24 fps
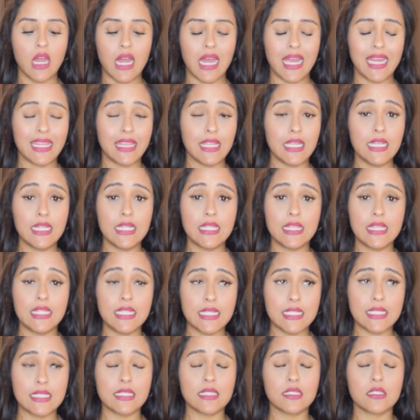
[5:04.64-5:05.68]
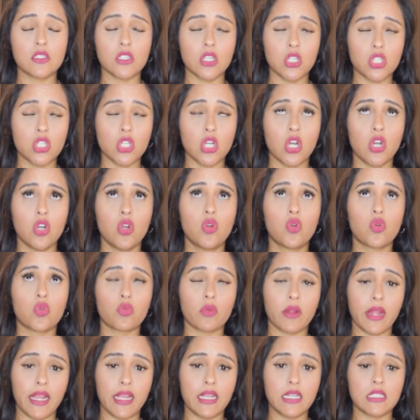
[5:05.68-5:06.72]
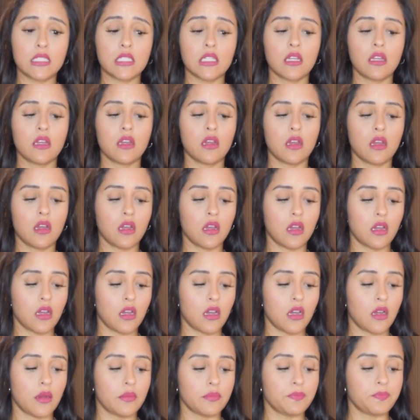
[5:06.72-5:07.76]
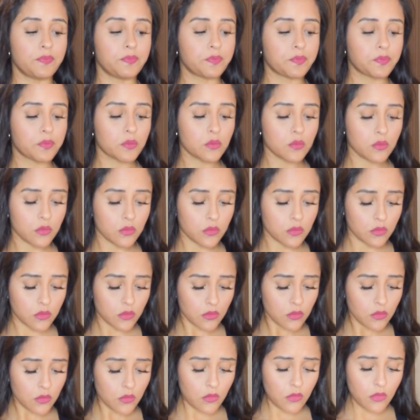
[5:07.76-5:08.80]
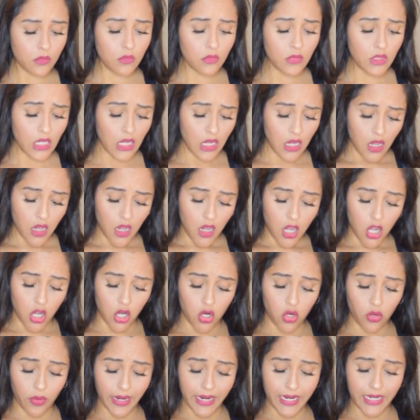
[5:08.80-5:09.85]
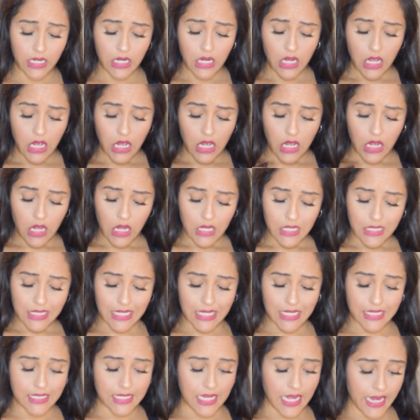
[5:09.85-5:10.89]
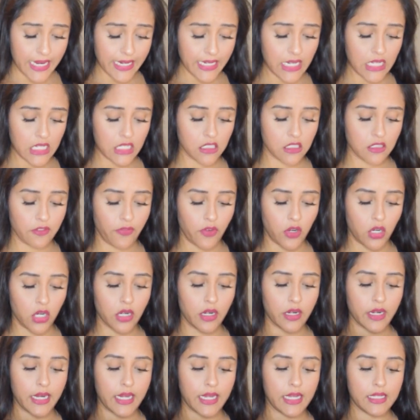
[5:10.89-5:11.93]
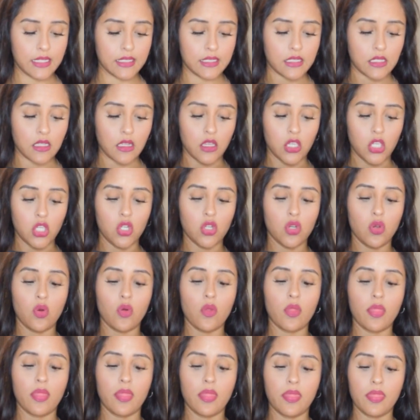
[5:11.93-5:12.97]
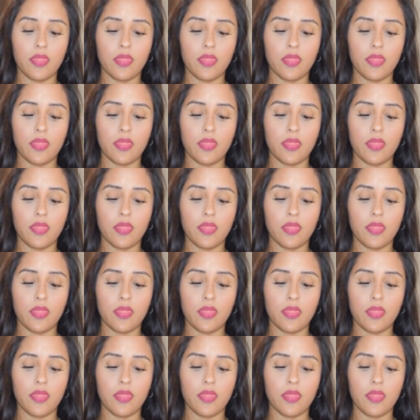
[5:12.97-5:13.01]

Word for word: I think this is such a great um, a great design as far as, you know,